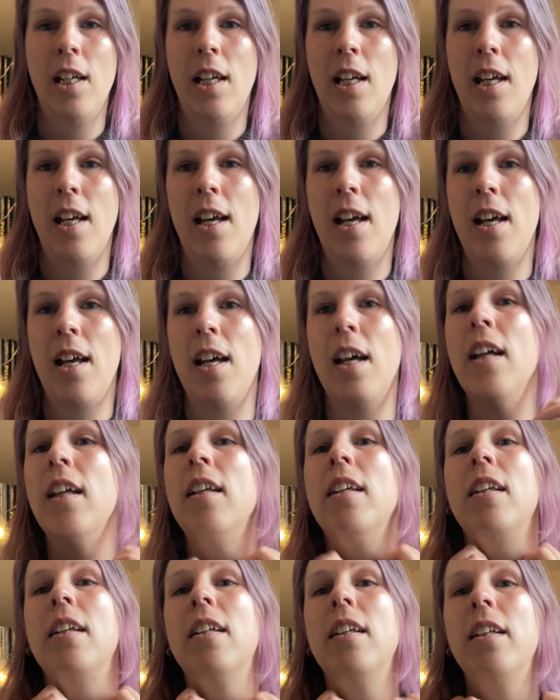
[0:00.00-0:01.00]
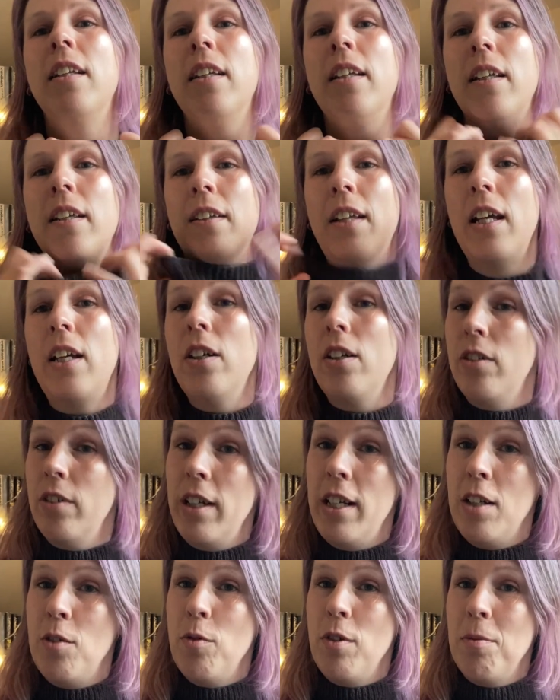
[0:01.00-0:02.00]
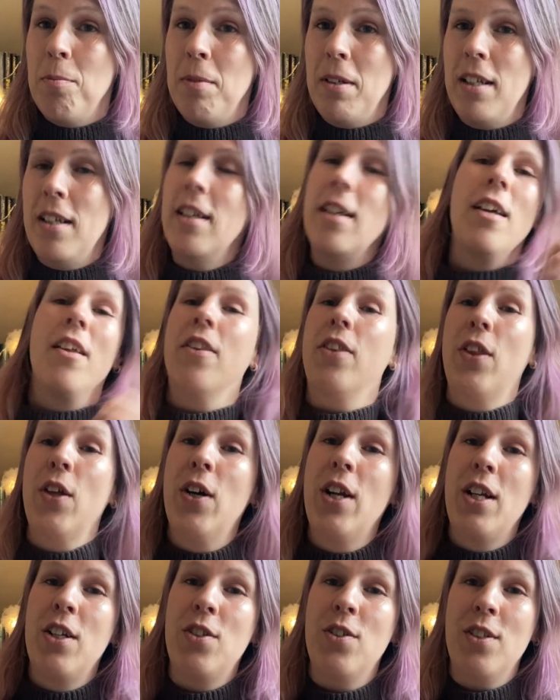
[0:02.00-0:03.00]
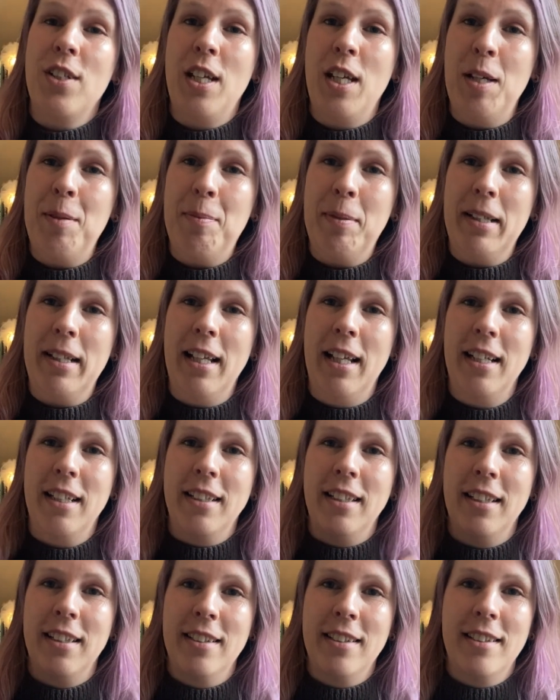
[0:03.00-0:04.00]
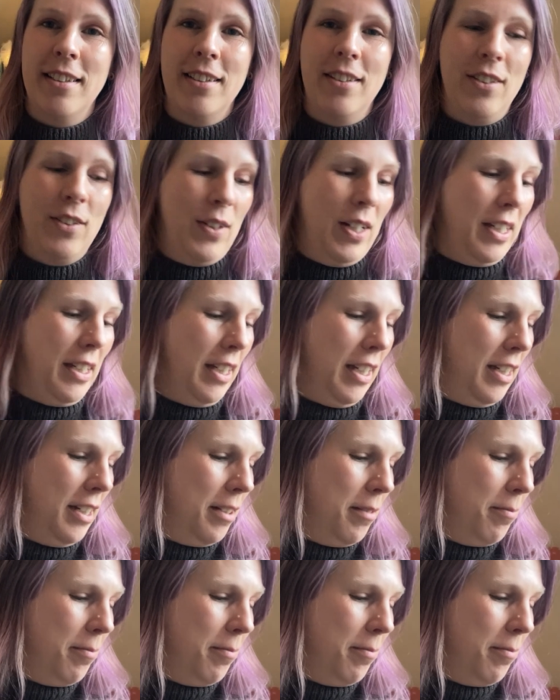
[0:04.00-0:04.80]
And they agreed with me and thought I should keep it like this. So I did.